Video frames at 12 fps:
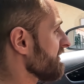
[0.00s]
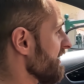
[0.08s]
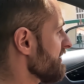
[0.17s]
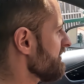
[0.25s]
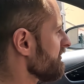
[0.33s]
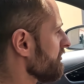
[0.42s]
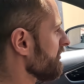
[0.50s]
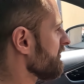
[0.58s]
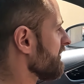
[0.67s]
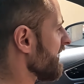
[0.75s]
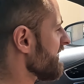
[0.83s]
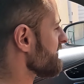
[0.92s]

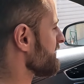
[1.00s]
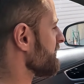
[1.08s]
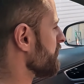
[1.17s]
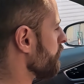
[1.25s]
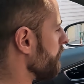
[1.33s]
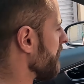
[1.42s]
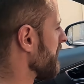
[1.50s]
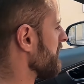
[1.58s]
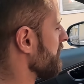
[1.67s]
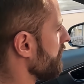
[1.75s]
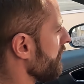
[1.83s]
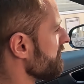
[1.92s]
10-year-old S
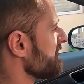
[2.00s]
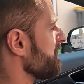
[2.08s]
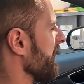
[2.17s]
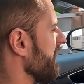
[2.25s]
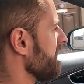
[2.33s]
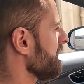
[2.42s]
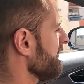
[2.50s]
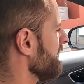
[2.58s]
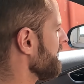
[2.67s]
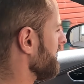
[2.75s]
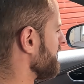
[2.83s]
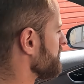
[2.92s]
Coupe comes by
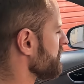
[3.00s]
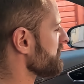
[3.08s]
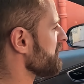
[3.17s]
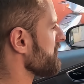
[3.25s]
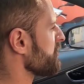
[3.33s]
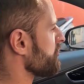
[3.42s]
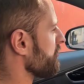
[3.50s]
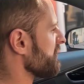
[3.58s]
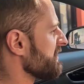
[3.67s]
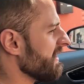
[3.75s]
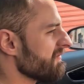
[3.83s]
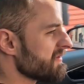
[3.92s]
and just
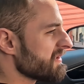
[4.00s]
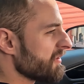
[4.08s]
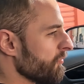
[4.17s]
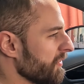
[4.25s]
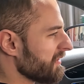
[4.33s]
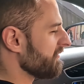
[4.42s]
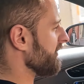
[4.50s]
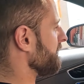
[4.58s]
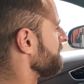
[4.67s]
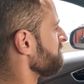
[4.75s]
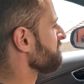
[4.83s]
destroys every single one of them.